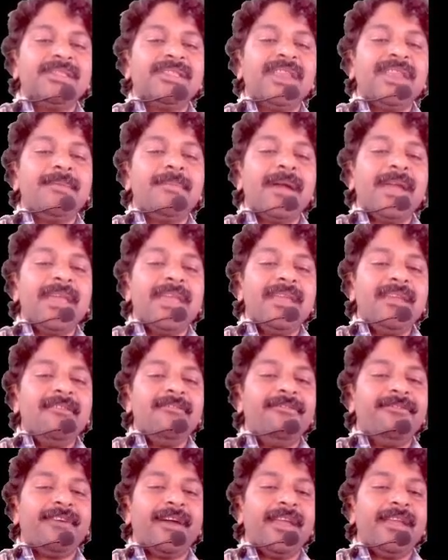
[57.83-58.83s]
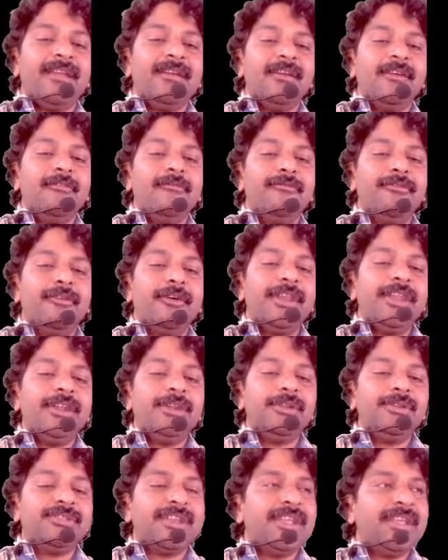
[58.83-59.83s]
3/5? 4
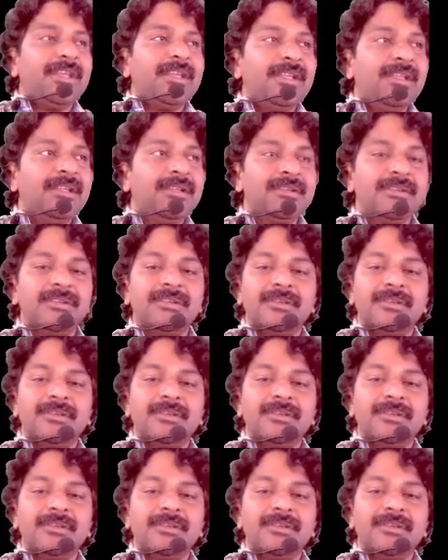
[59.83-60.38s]
into 3,